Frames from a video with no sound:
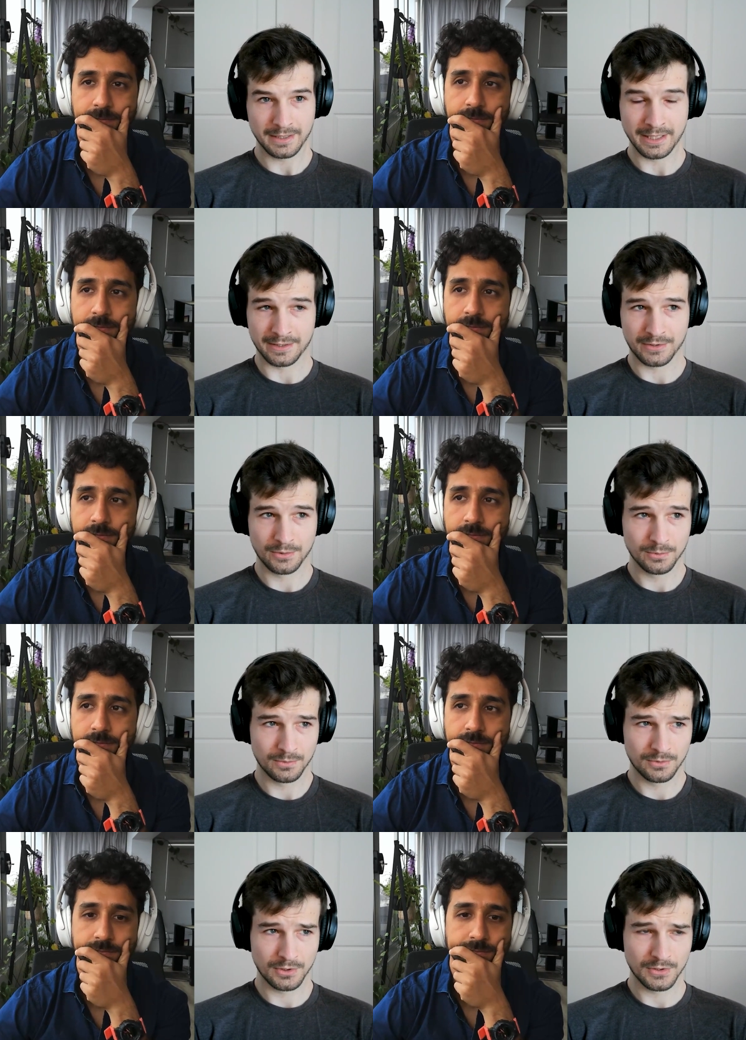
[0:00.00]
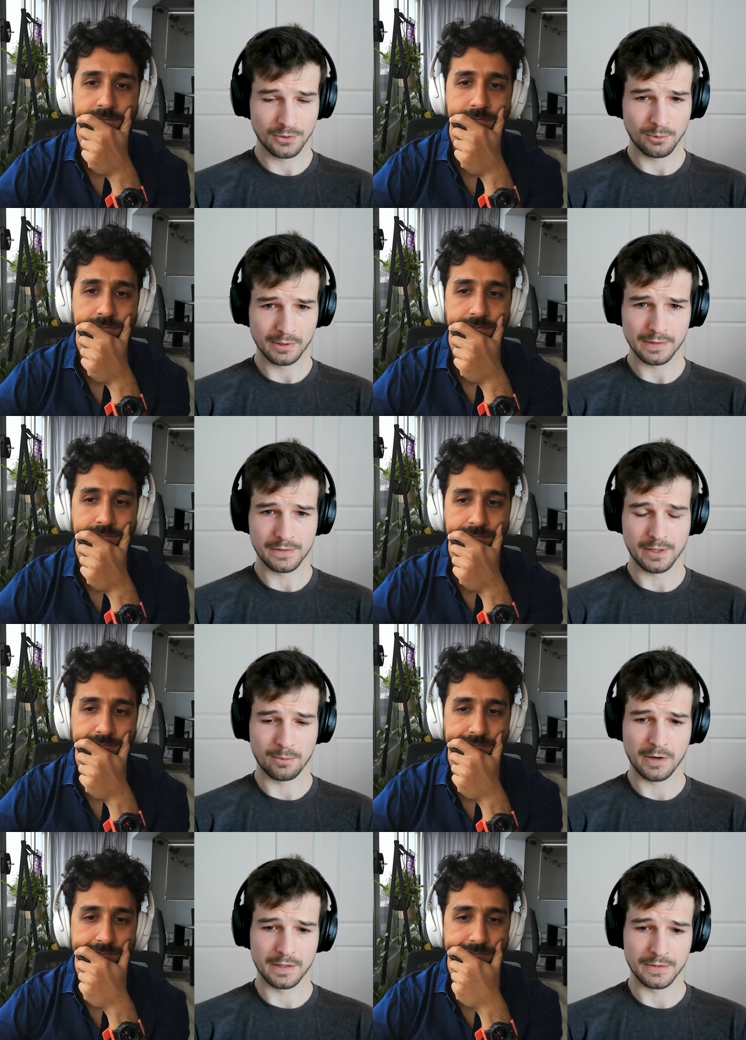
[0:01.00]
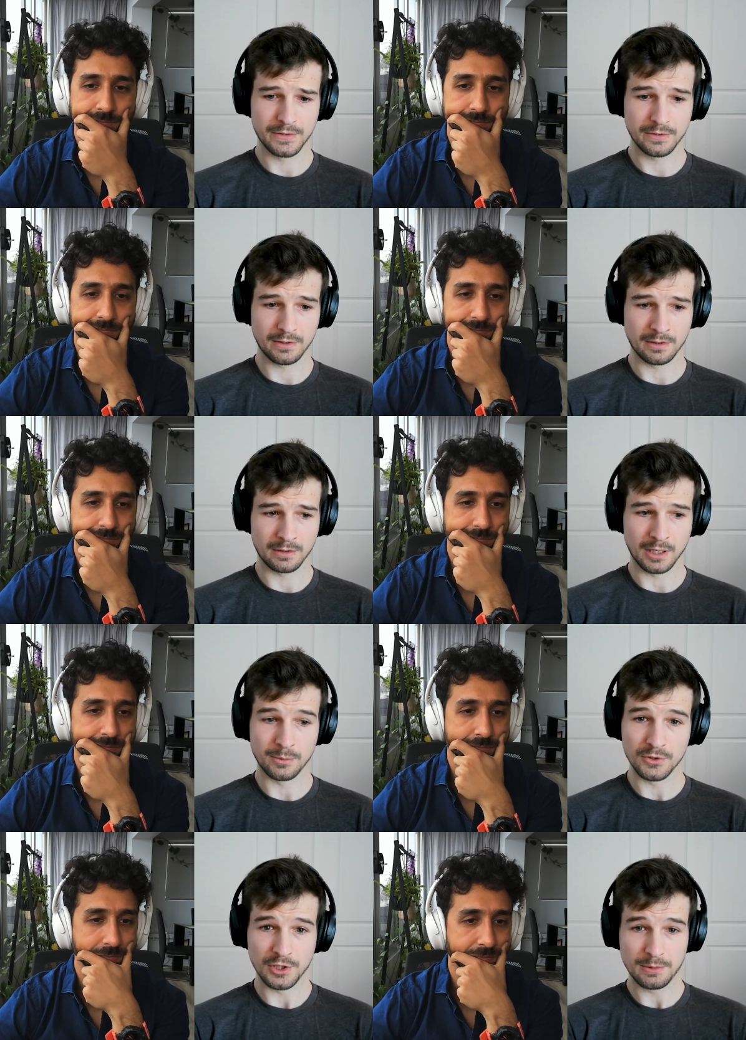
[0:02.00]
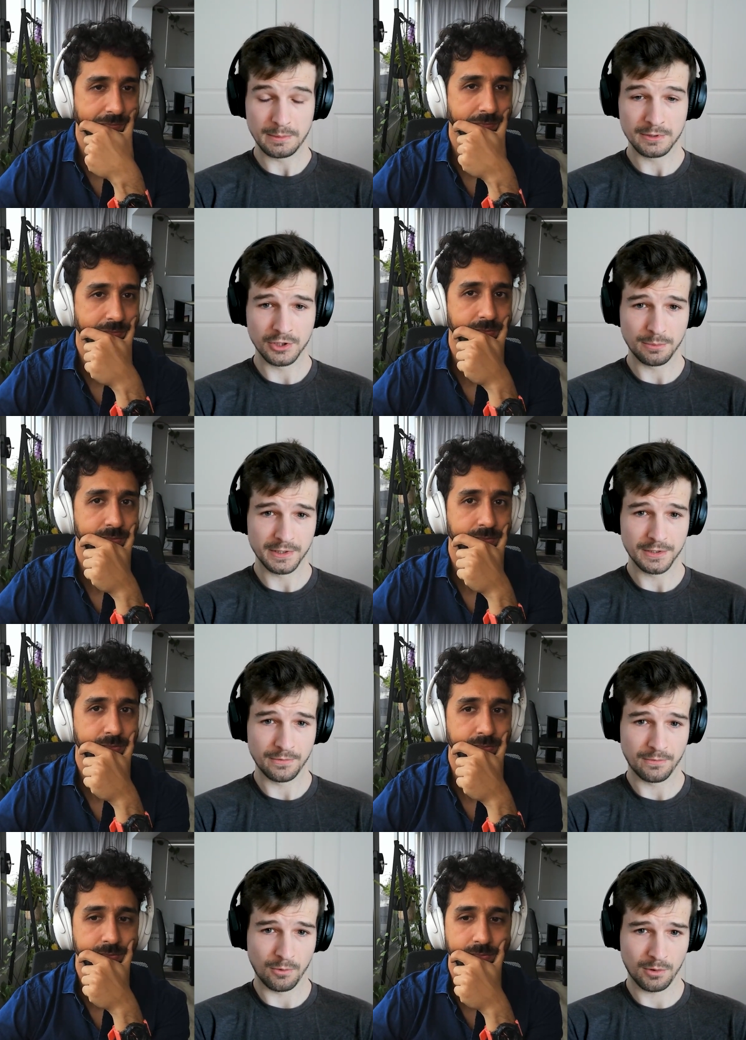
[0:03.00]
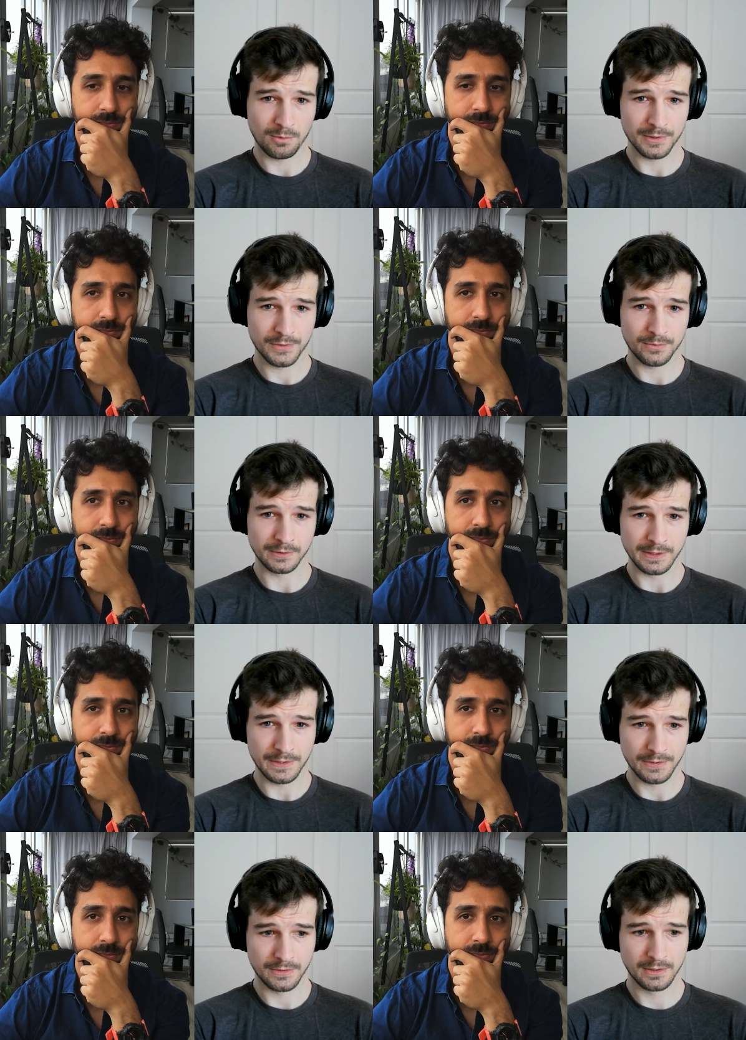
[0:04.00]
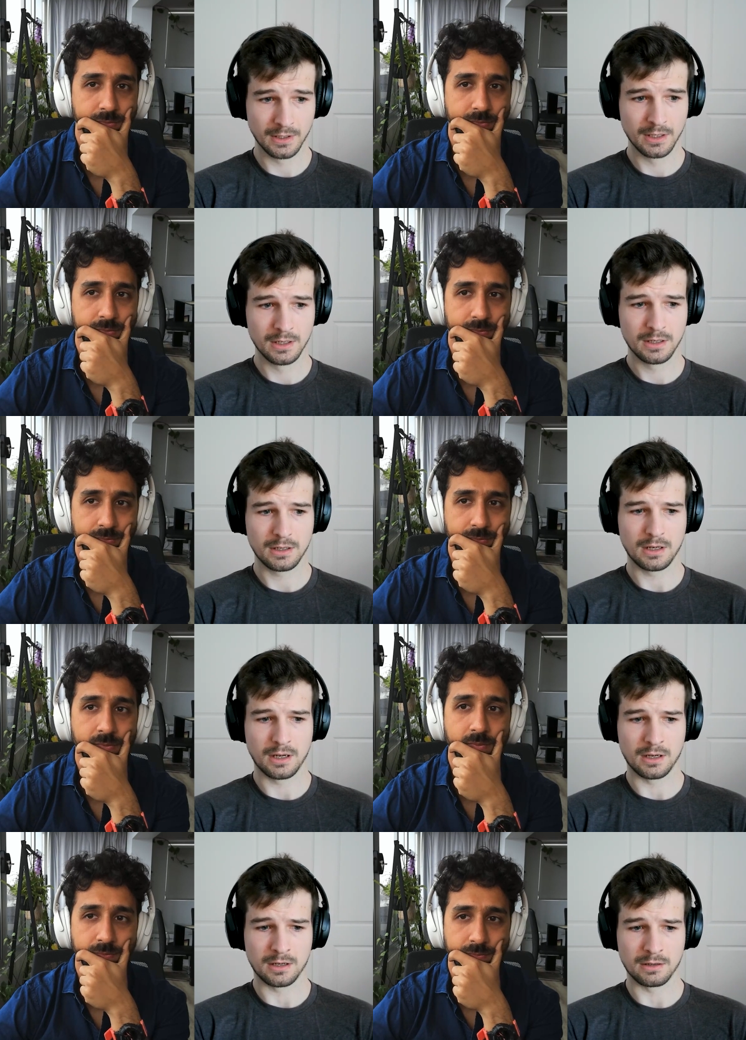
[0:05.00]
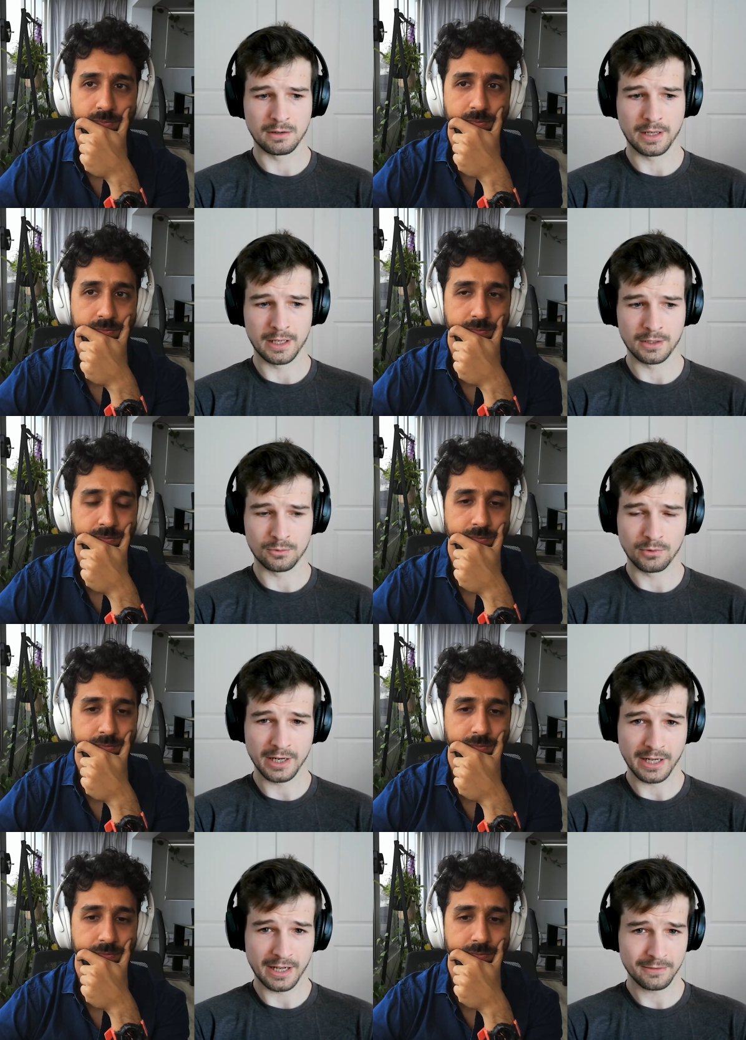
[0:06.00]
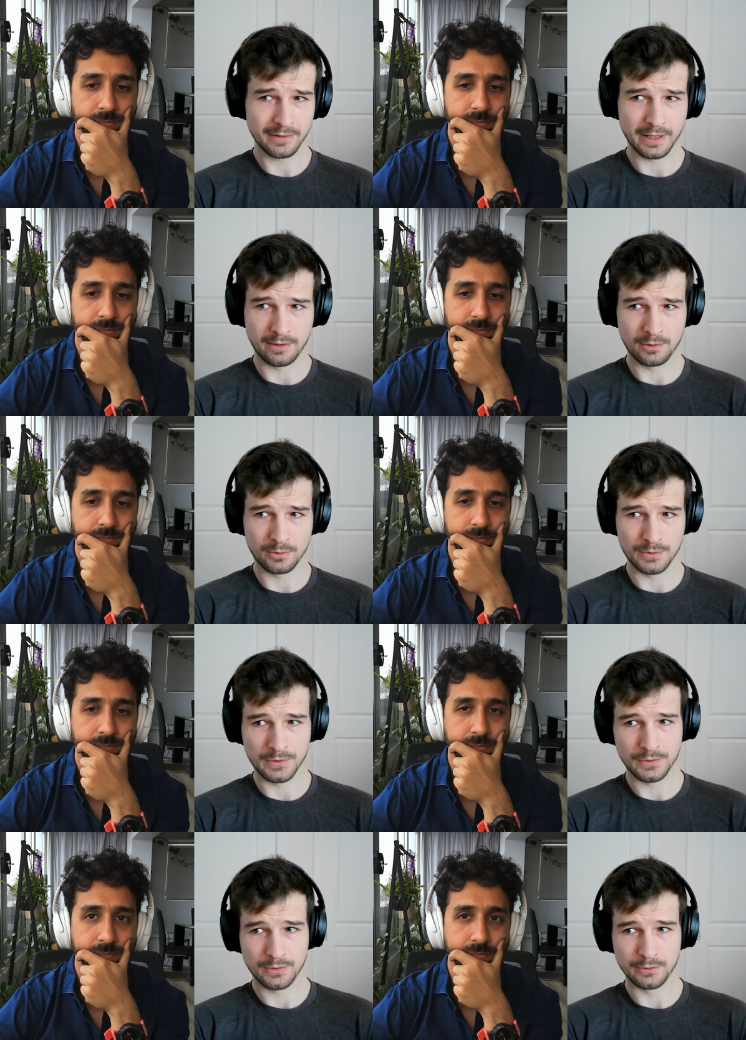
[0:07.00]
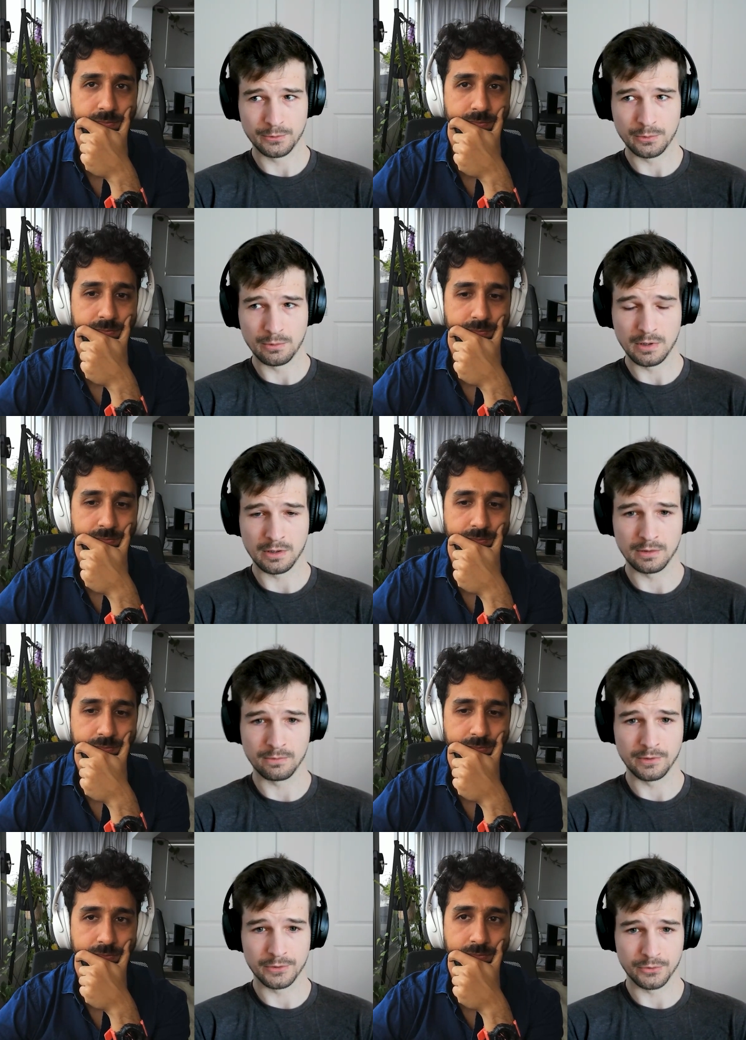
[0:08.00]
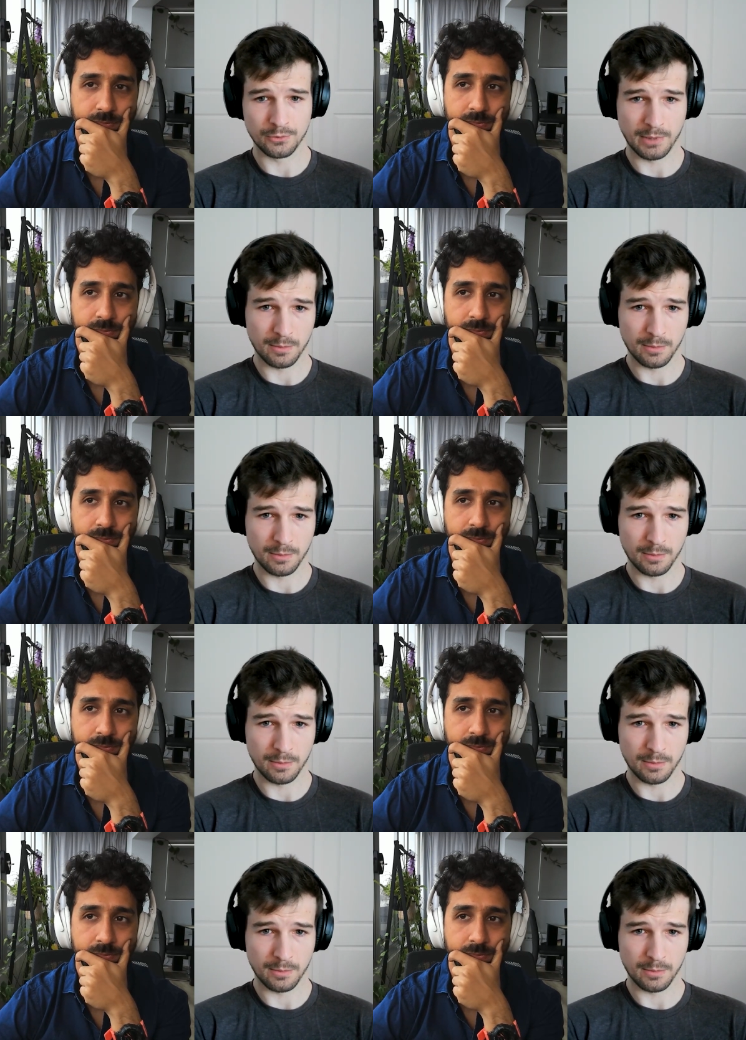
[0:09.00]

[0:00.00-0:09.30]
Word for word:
Speaker 1: Yeah, so just to quickly summarize, uh, I mean, G- GPT-4 was released. Uh, and right after that, there was a slew of research